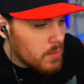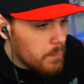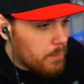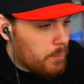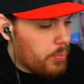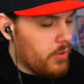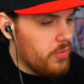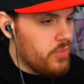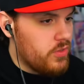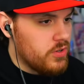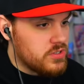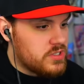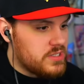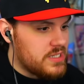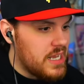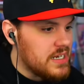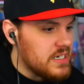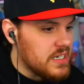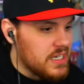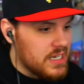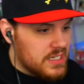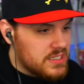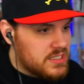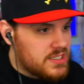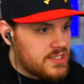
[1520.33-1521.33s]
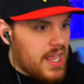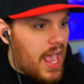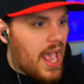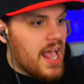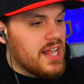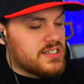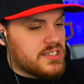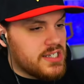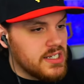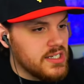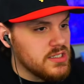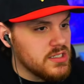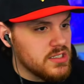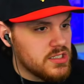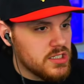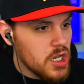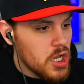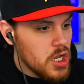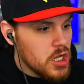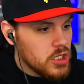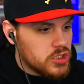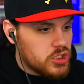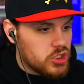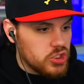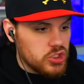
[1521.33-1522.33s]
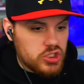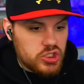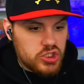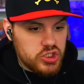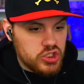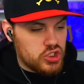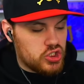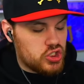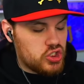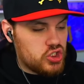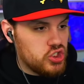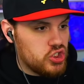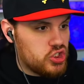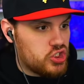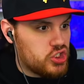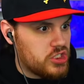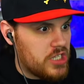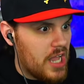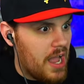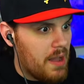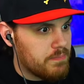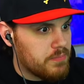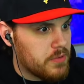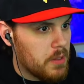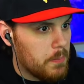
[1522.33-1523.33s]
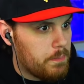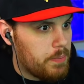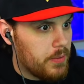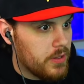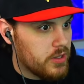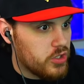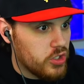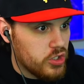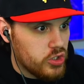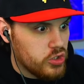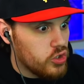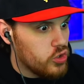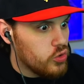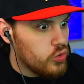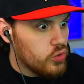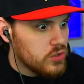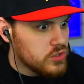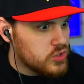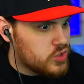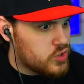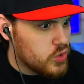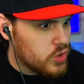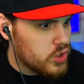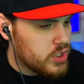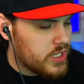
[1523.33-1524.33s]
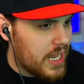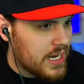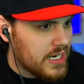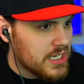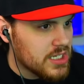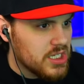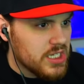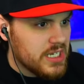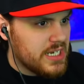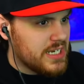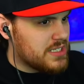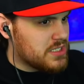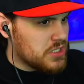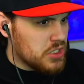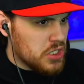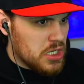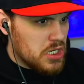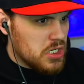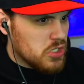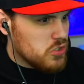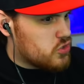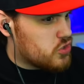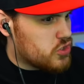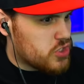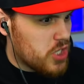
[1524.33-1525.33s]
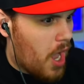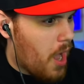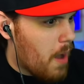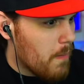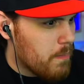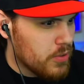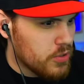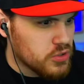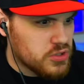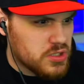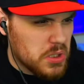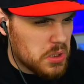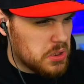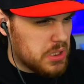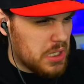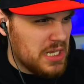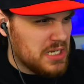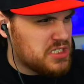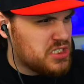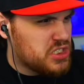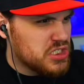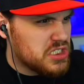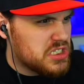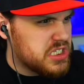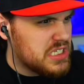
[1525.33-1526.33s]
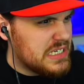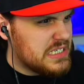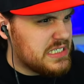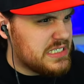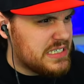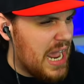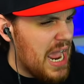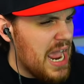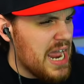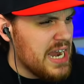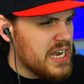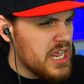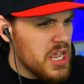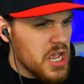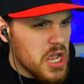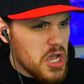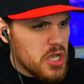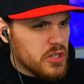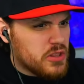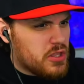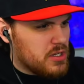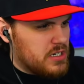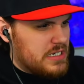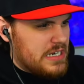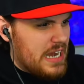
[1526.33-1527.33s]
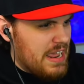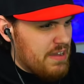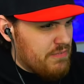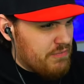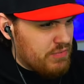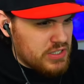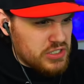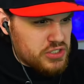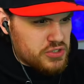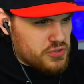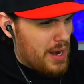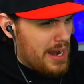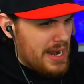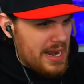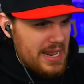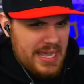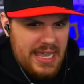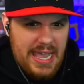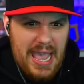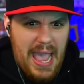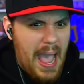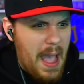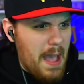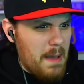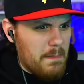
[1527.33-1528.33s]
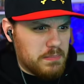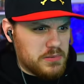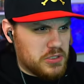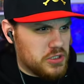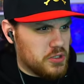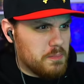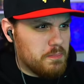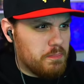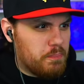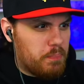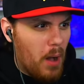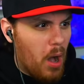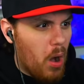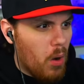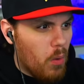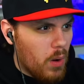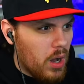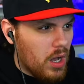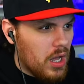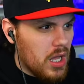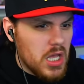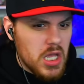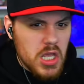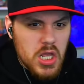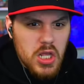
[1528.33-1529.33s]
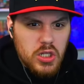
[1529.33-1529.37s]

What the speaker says: Bro, they're sending assassins to stop the news getting leaked. Sabo's allegedly dead. The Navy's trying to capture Boa.